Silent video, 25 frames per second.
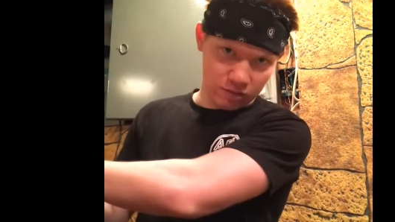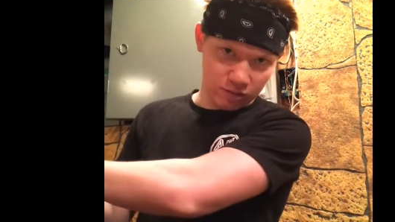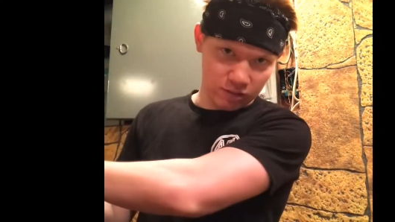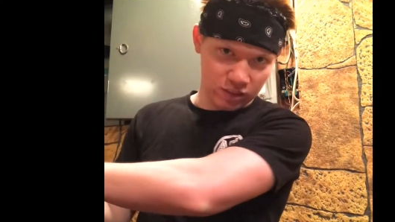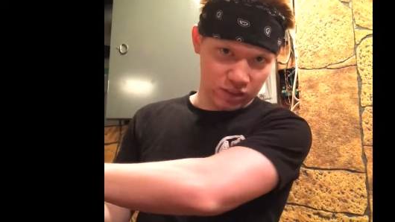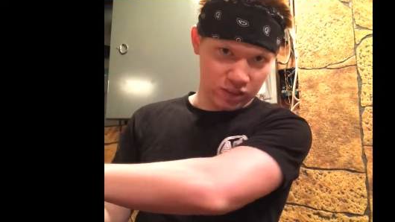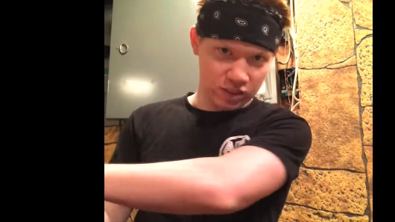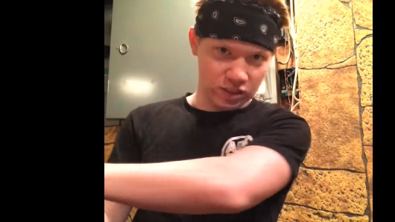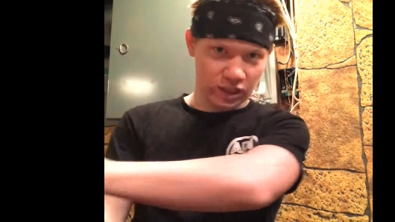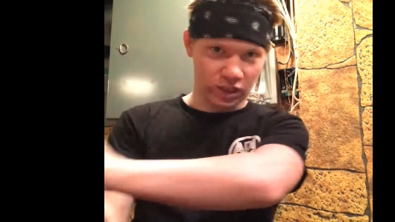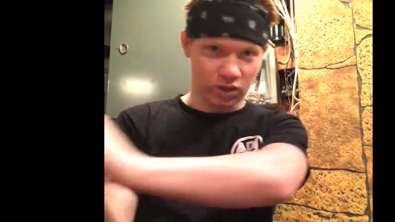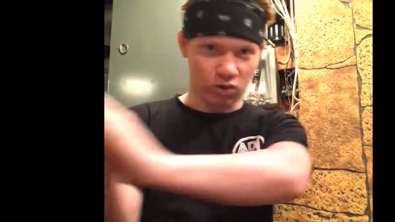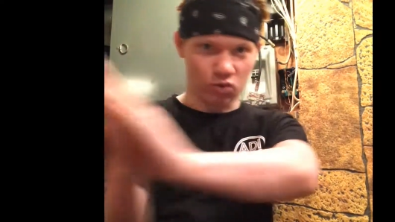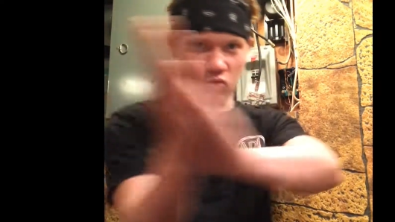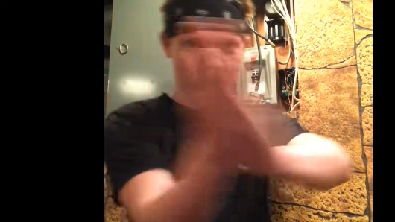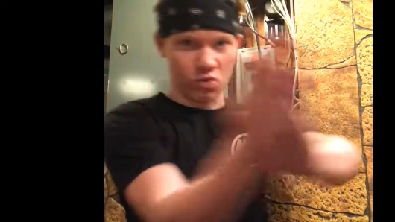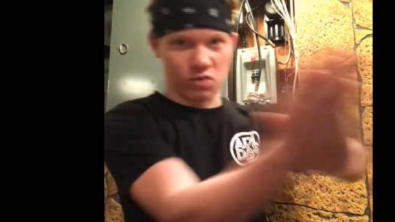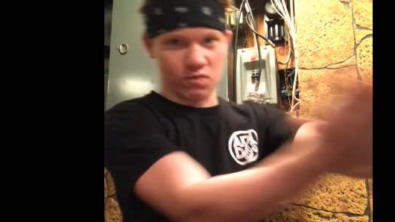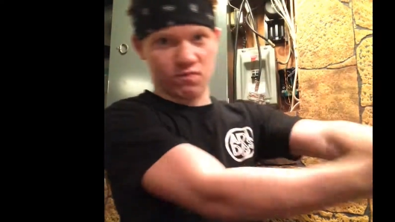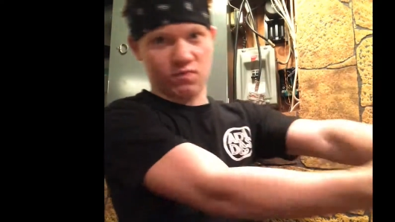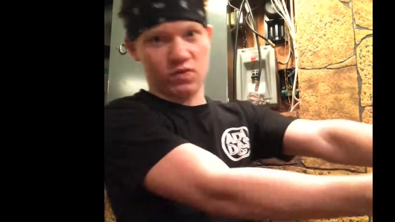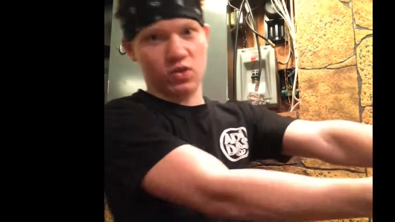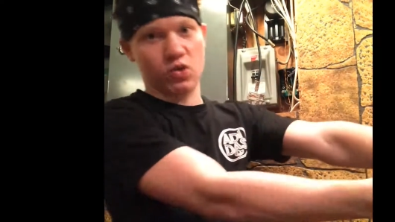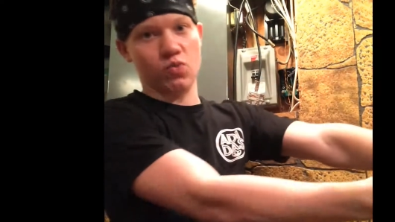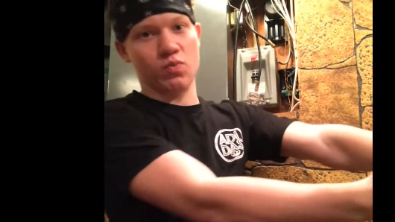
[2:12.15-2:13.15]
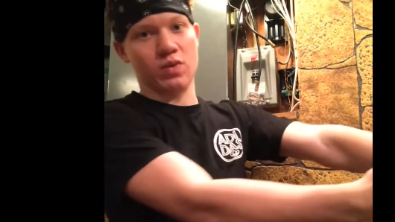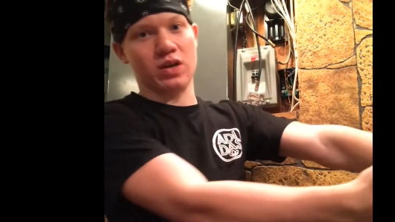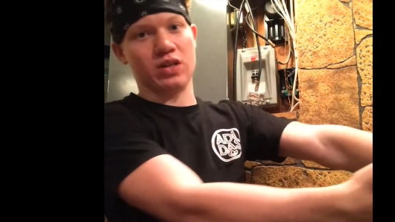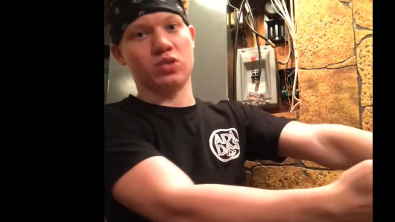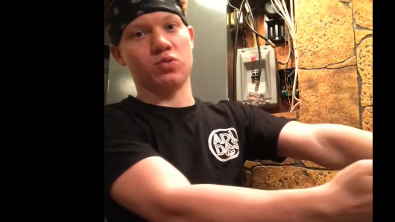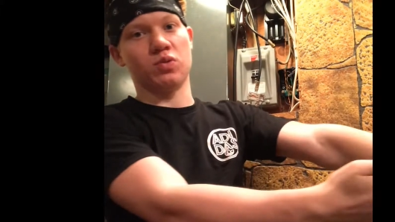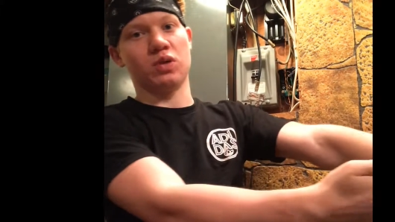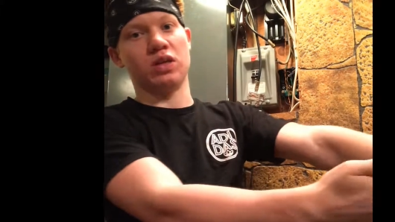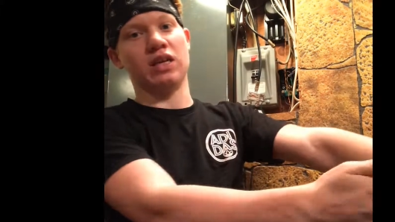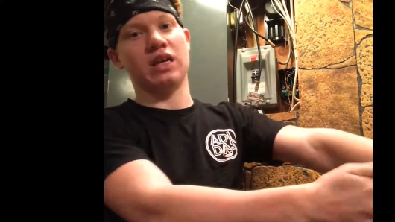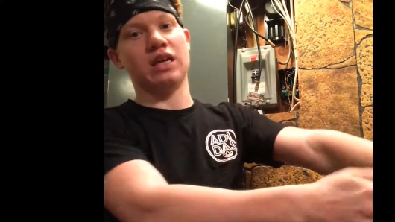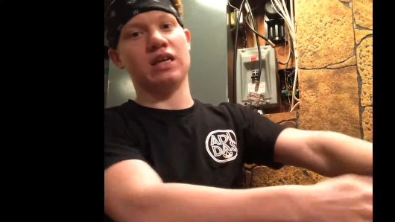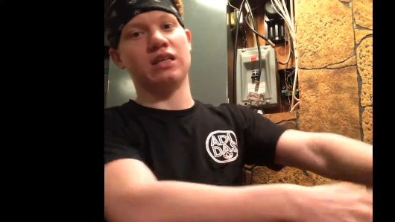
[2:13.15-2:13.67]
This is like a review my
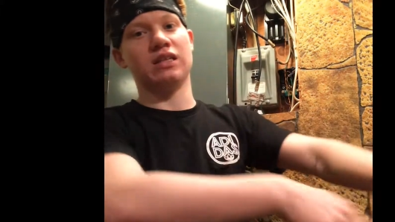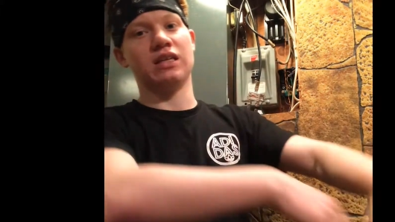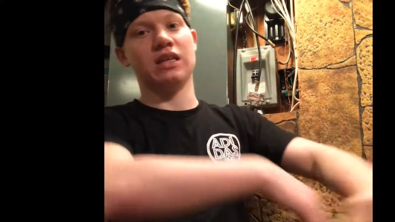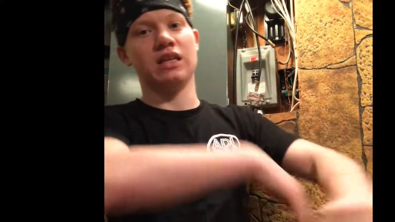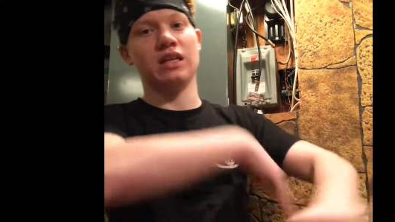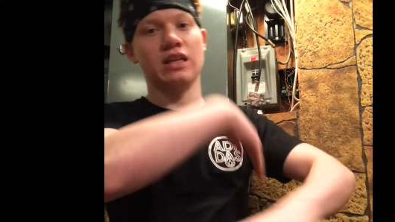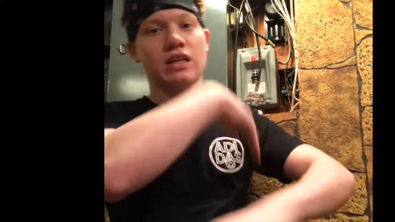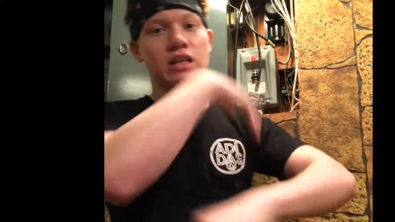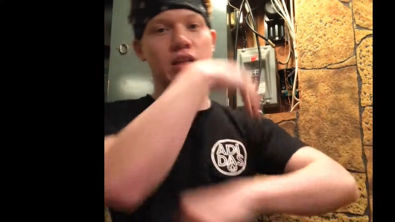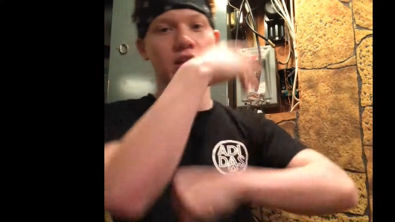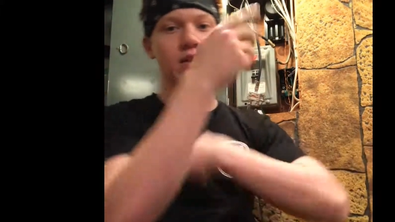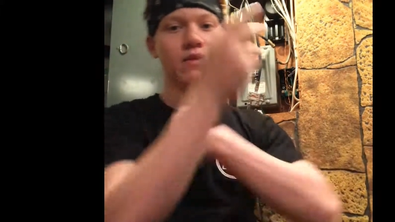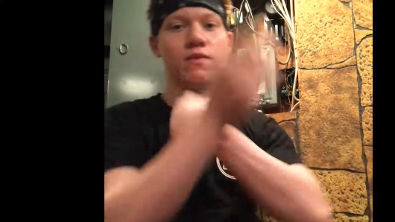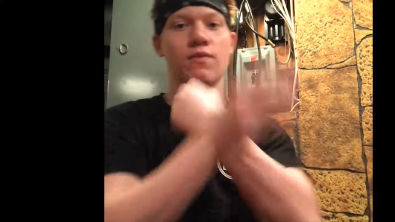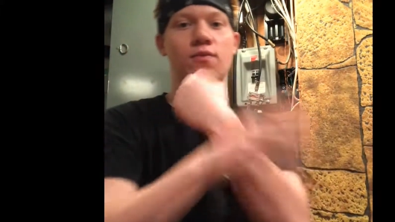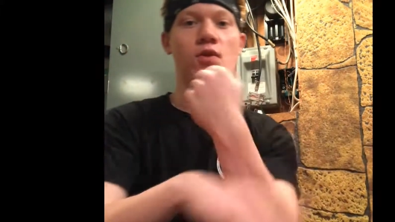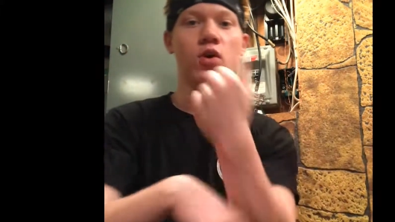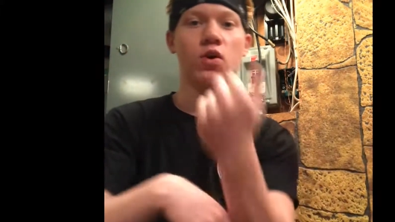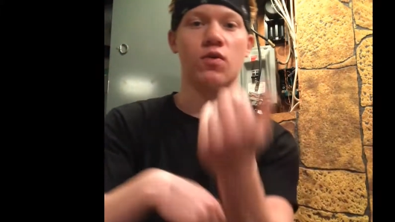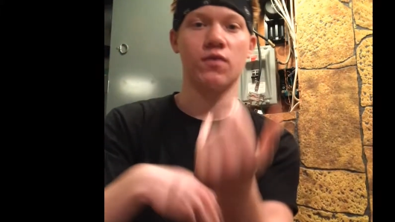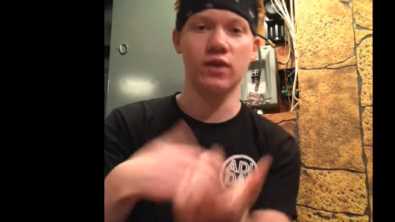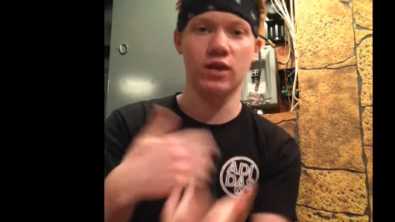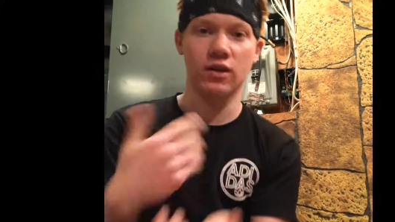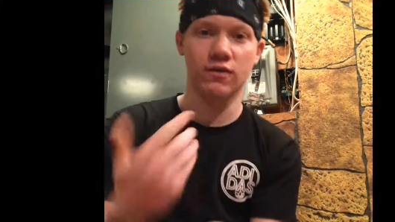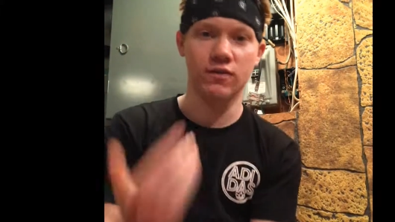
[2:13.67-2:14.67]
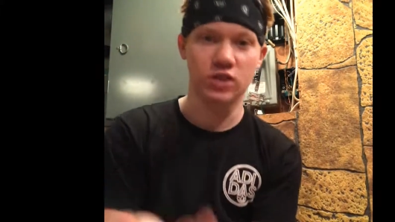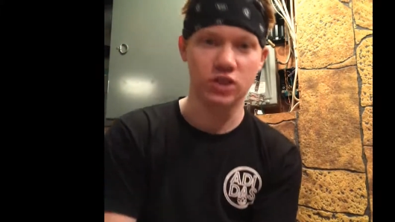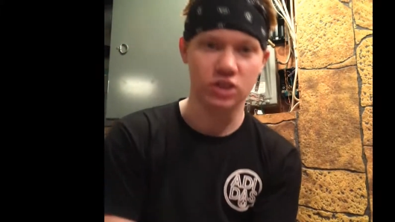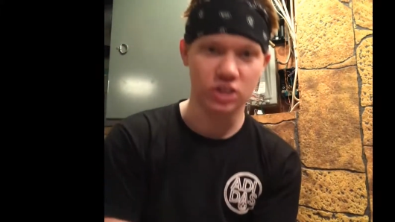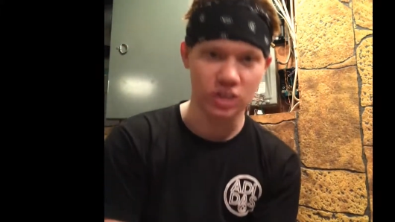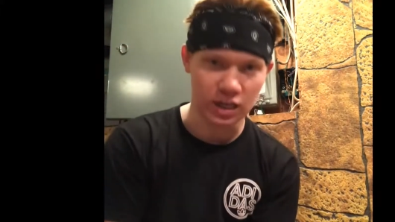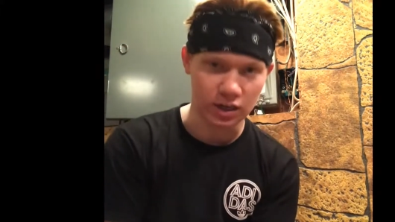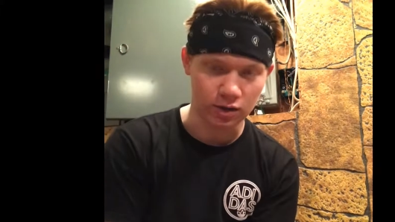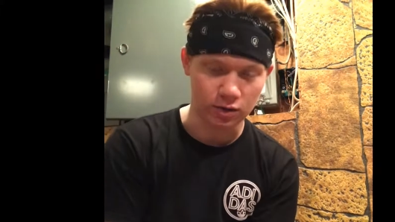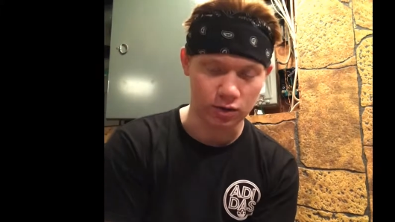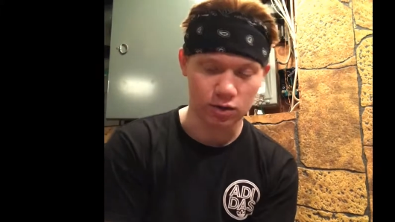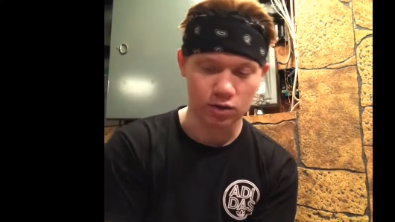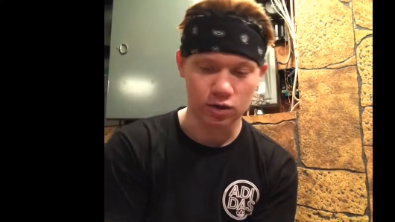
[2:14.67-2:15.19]
2018 and the evolving of this
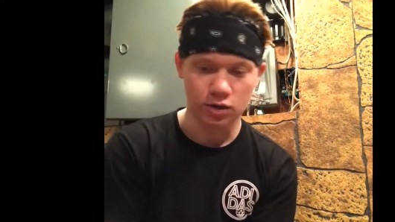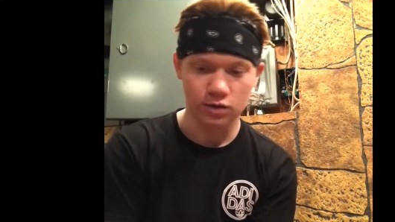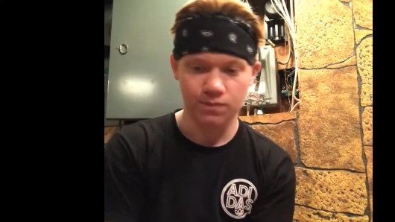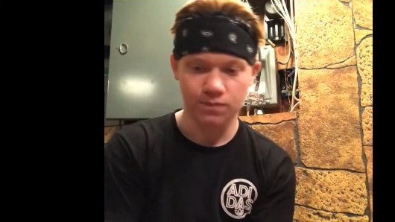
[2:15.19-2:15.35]
channel.